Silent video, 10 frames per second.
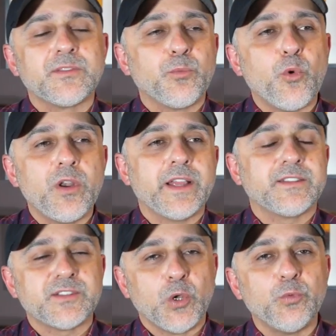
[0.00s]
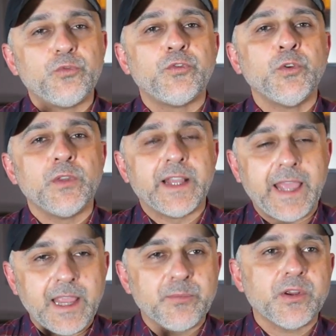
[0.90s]
is more like stone fruit, like
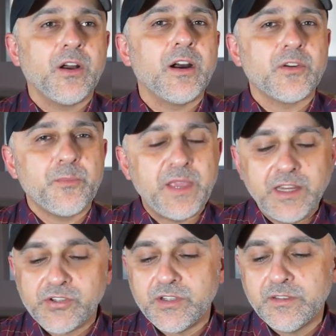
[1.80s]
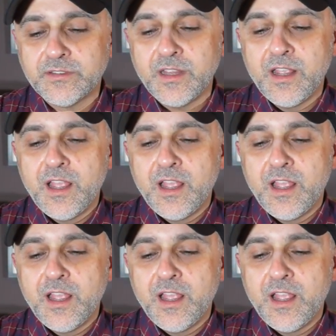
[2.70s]
apricot or peaches.